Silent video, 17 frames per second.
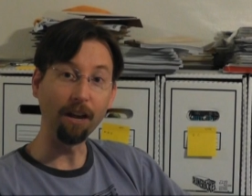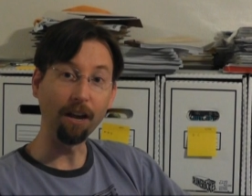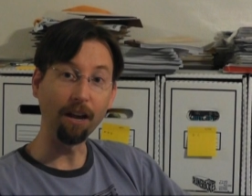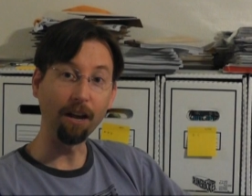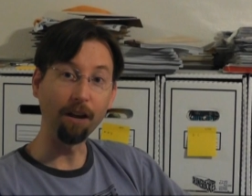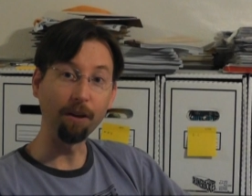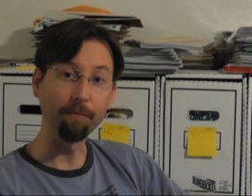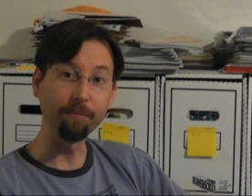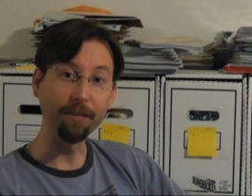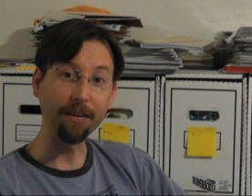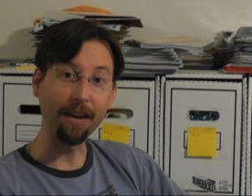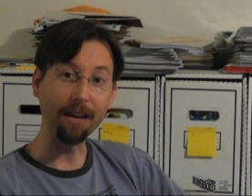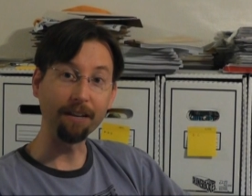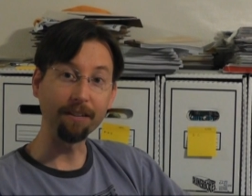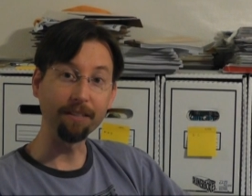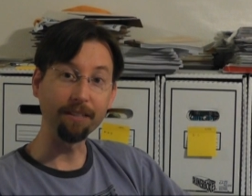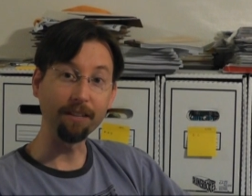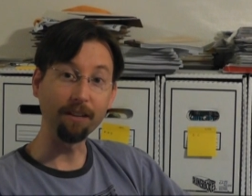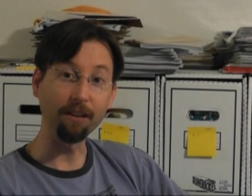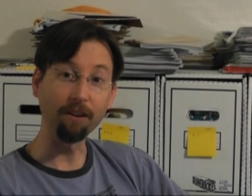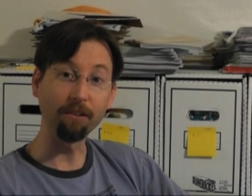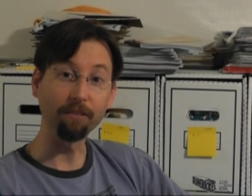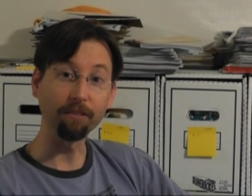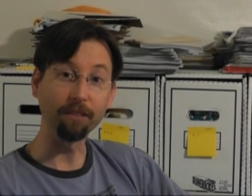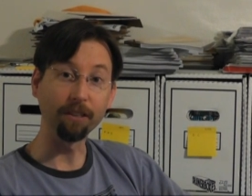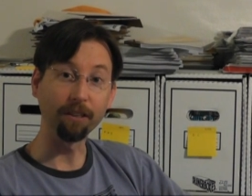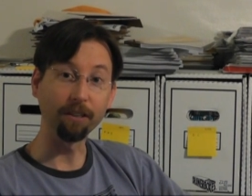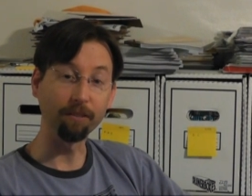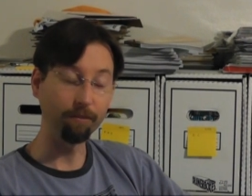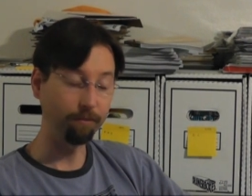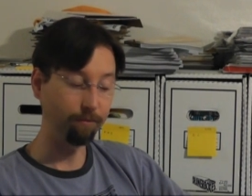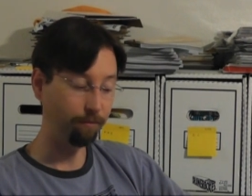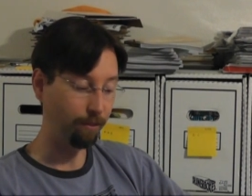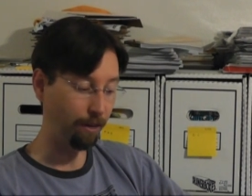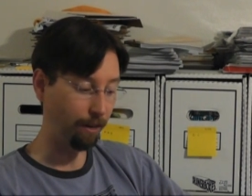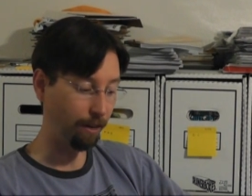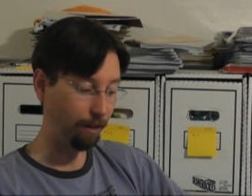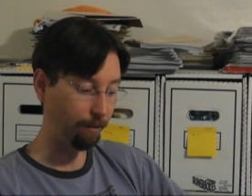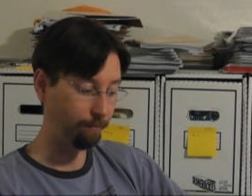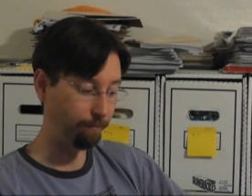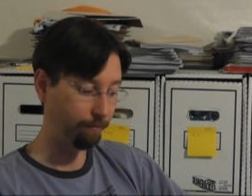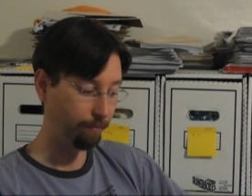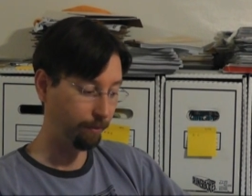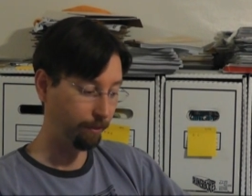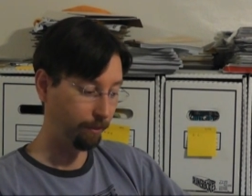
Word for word: um, Dan DiDio, the um,